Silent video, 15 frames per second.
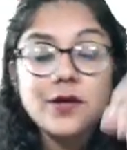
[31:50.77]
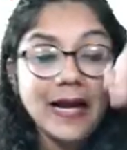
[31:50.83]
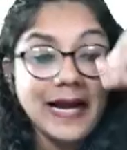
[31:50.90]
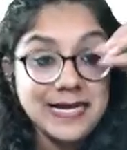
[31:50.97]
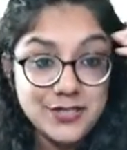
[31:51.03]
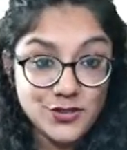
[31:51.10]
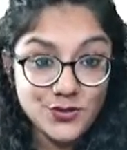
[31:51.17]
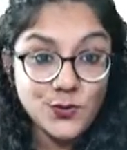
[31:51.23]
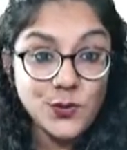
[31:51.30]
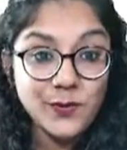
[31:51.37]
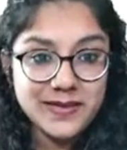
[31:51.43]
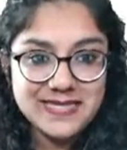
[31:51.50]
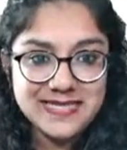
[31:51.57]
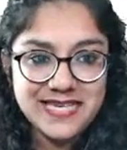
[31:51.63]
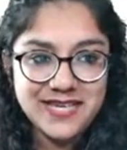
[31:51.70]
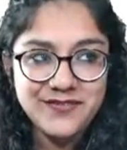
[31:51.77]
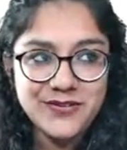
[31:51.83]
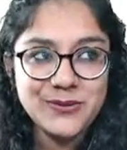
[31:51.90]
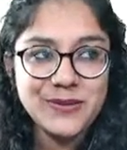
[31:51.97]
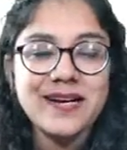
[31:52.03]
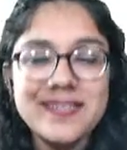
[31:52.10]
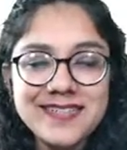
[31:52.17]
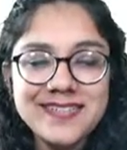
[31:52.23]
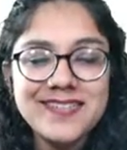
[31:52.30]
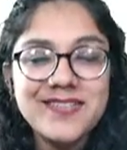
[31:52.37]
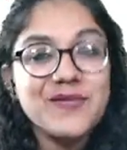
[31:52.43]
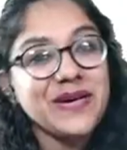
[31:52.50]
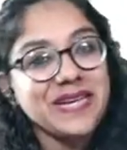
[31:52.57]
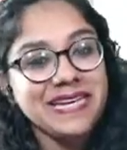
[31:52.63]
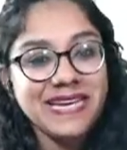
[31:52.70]
I just always give you
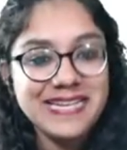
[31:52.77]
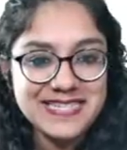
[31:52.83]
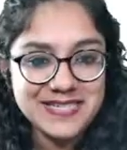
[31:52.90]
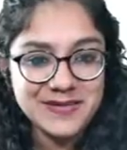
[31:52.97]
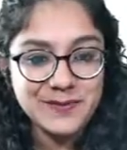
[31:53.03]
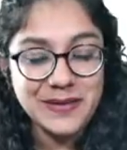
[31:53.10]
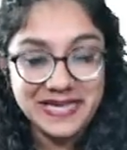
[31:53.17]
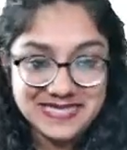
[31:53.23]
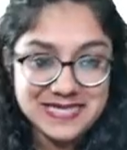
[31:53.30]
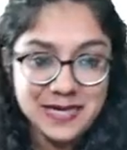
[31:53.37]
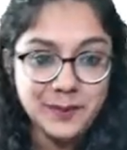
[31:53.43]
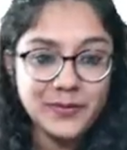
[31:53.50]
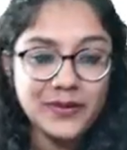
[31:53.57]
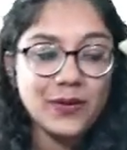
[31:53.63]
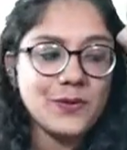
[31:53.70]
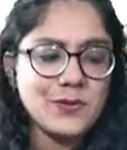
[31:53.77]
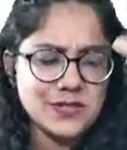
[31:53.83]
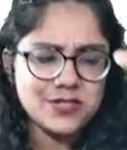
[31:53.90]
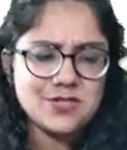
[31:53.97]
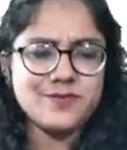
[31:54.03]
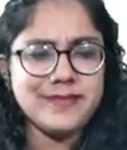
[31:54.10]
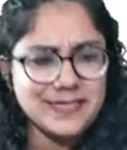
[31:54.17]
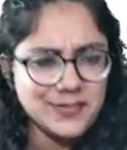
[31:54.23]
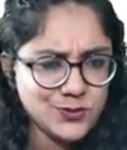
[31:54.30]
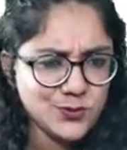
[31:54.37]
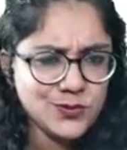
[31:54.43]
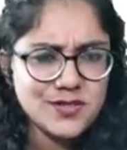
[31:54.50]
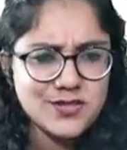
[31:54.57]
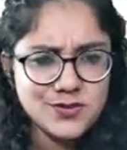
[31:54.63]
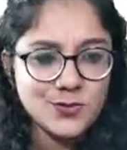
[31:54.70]
one hint, one example, which is my
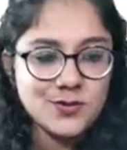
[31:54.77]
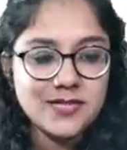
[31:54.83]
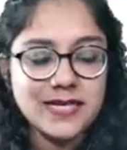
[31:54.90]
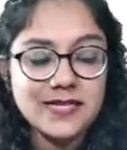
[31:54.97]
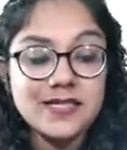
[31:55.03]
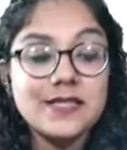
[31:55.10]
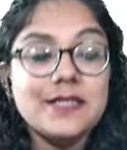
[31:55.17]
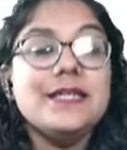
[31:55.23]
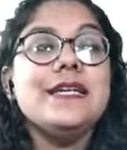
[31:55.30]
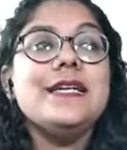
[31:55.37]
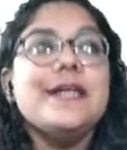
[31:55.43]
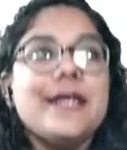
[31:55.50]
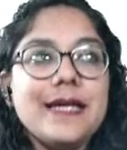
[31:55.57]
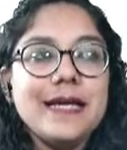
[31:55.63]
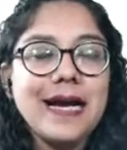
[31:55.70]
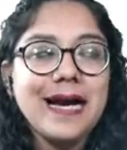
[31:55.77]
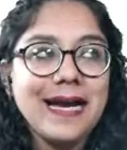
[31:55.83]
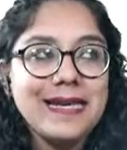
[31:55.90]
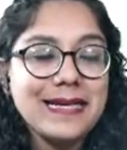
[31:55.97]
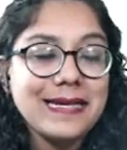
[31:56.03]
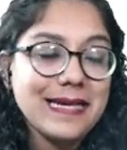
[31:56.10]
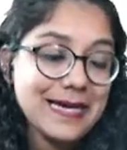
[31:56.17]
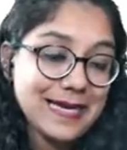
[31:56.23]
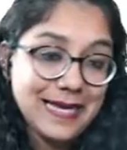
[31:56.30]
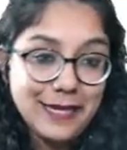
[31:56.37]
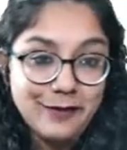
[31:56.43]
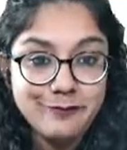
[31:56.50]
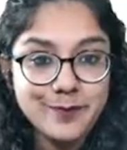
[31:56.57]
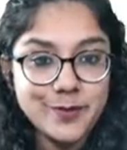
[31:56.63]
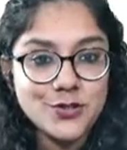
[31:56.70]
students knows that. I
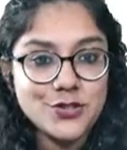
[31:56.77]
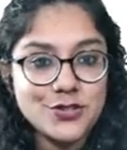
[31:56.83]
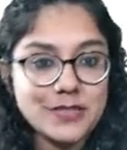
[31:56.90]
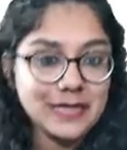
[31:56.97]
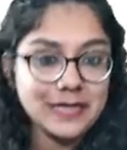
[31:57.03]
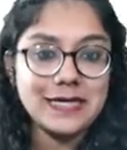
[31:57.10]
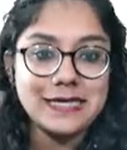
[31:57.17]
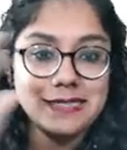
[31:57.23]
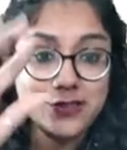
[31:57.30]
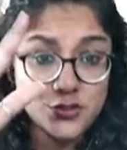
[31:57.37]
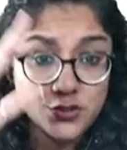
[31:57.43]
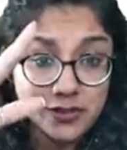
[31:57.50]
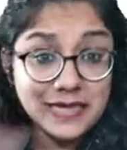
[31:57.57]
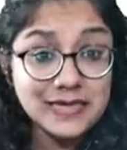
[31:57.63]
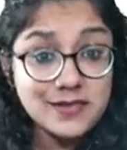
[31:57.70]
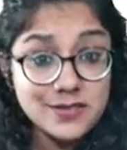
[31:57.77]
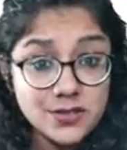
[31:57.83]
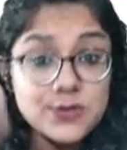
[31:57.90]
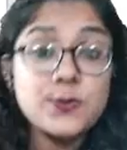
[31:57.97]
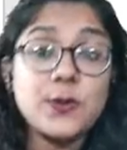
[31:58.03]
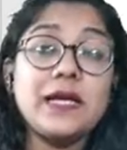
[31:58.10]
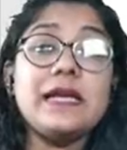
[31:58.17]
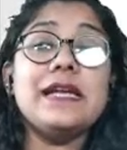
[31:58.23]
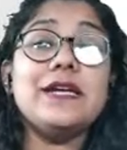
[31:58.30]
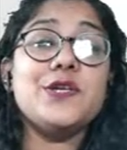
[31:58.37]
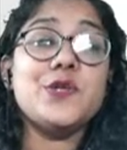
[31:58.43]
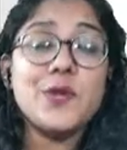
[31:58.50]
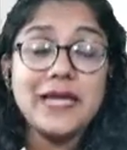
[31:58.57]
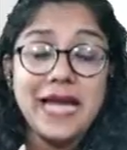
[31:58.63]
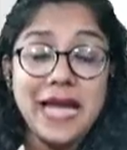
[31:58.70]
have purchased a conditioner and this is what
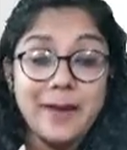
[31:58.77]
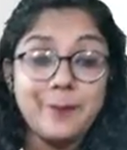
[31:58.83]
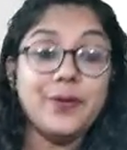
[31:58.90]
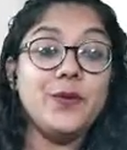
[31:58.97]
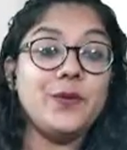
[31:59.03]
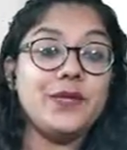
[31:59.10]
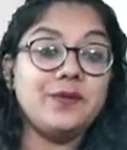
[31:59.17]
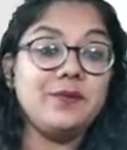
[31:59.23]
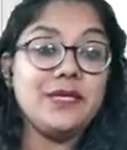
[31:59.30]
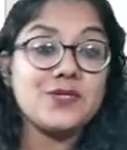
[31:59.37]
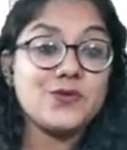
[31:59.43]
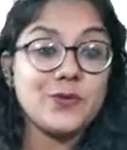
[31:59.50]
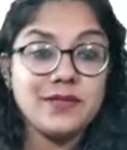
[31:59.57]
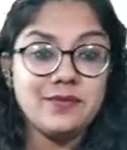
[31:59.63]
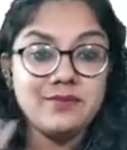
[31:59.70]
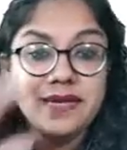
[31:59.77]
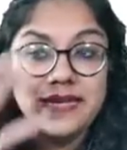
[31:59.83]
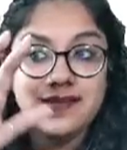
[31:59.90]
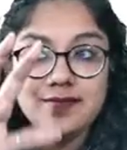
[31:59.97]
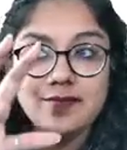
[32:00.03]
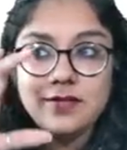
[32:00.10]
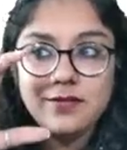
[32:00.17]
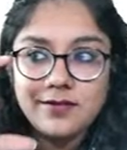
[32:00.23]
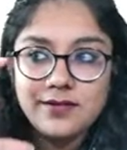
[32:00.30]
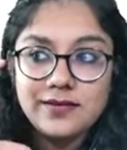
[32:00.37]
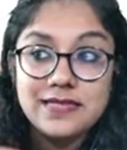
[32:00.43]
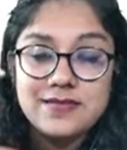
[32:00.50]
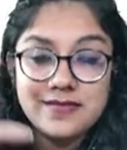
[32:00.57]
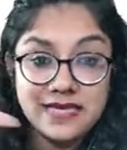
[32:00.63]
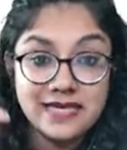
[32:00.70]
literally happened with me. So it made
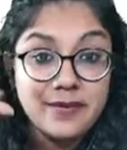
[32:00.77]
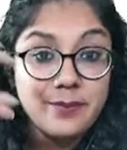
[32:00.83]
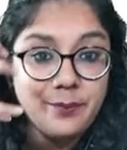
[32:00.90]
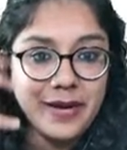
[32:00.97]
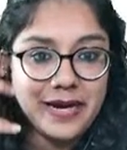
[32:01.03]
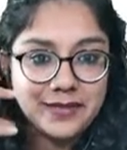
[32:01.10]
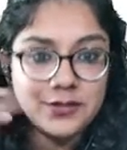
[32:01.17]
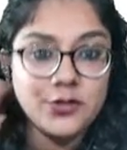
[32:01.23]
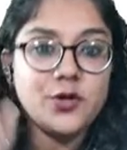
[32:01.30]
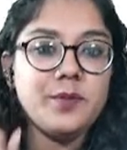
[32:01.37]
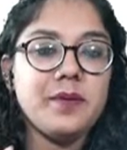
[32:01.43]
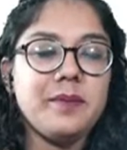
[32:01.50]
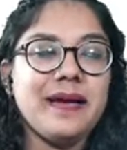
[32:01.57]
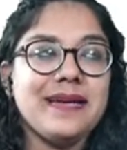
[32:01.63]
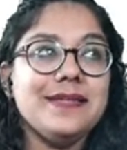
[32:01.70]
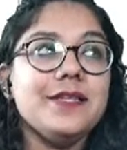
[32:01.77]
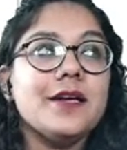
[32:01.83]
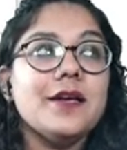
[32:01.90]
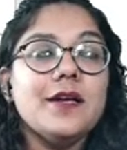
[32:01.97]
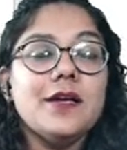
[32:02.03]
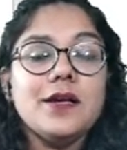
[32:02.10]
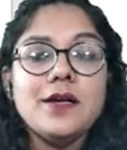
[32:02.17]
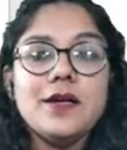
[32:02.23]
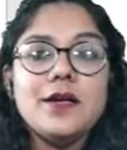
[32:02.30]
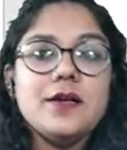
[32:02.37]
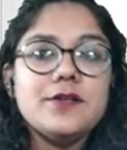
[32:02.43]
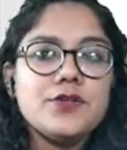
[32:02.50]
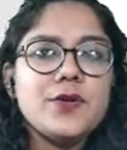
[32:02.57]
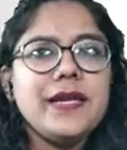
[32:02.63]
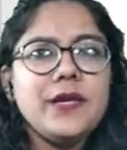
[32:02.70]
this thing impacted on my mind.
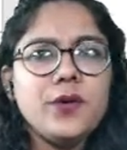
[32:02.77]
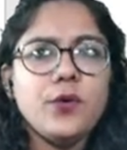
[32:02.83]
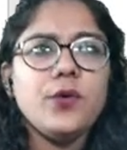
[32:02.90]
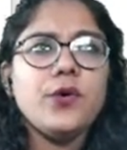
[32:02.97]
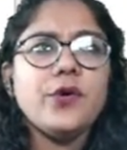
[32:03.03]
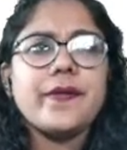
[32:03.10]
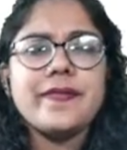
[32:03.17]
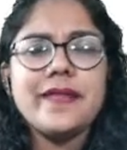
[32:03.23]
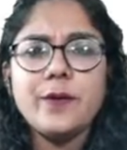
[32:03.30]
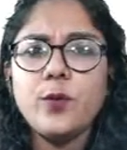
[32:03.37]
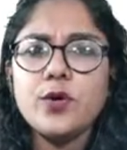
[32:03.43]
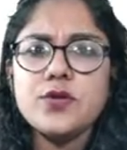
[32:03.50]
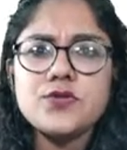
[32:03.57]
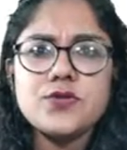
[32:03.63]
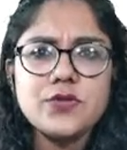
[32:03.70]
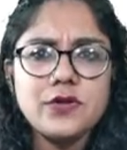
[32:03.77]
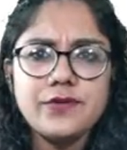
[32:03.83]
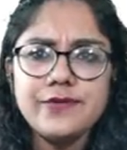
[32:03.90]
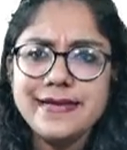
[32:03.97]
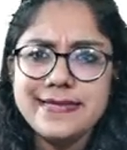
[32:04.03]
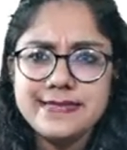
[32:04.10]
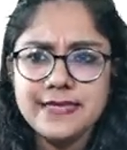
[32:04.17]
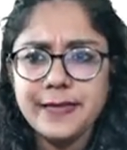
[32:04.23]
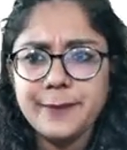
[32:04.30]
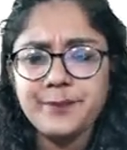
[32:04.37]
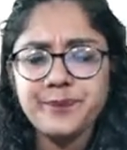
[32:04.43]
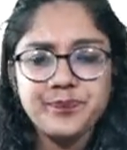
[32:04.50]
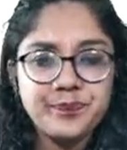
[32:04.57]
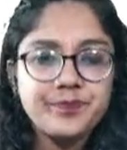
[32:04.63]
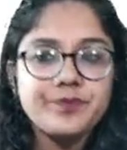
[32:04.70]
So I know there was, let's say,
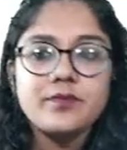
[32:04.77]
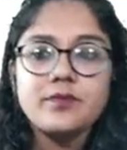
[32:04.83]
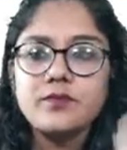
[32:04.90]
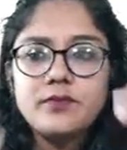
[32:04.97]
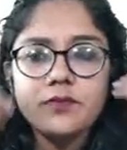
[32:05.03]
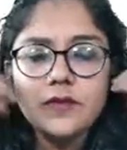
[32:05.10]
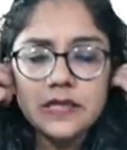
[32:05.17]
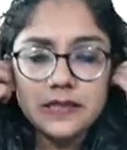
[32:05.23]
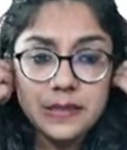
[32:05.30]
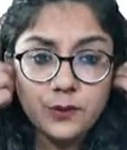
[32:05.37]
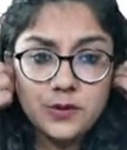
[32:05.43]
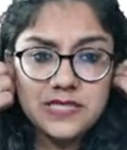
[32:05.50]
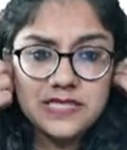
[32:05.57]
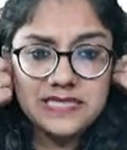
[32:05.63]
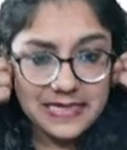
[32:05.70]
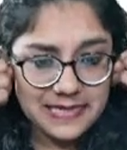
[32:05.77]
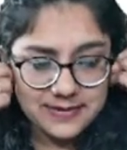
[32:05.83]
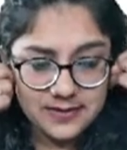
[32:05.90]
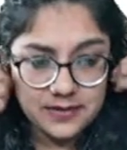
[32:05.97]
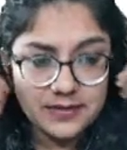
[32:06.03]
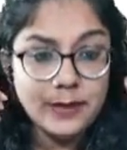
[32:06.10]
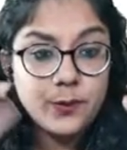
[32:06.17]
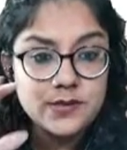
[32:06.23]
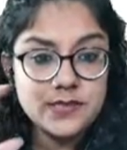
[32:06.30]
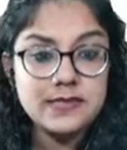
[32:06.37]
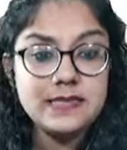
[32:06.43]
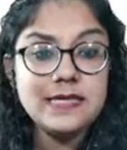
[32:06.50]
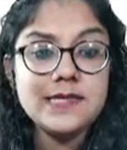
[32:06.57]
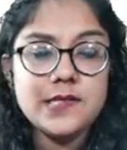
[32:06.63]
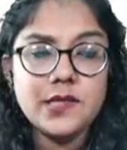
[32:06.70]
there was a
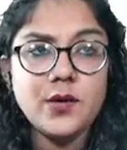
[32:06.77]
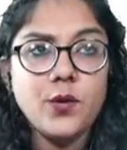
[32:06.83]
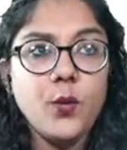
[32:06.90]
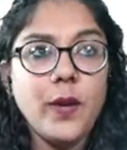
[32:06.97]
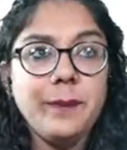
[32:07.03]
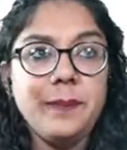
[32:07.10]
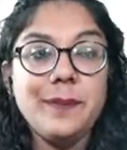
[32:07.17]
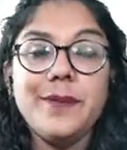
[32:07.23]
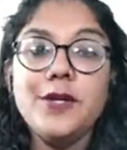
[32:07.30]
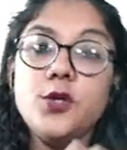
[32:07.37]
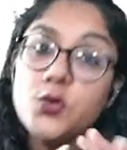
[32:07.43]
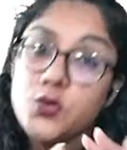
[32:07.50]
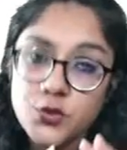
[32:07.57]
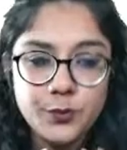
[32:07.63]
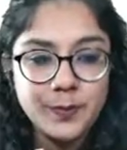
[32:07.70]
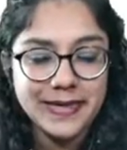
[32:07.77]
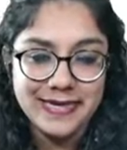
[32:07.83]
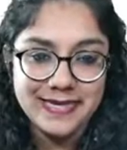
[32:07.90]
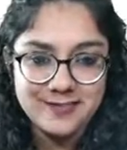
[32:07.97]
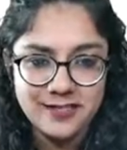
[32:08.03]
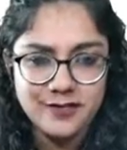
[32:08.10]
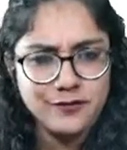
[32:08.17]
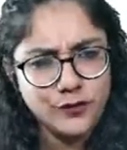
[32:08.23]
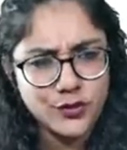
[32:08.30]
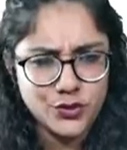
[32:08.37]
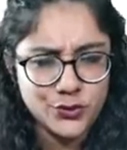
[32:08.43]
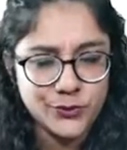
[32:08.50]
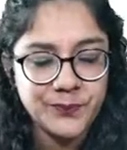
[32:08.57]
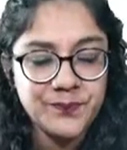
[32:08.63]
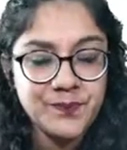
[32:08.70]
season where people used to buy AC for
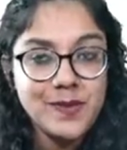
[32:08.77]
sure.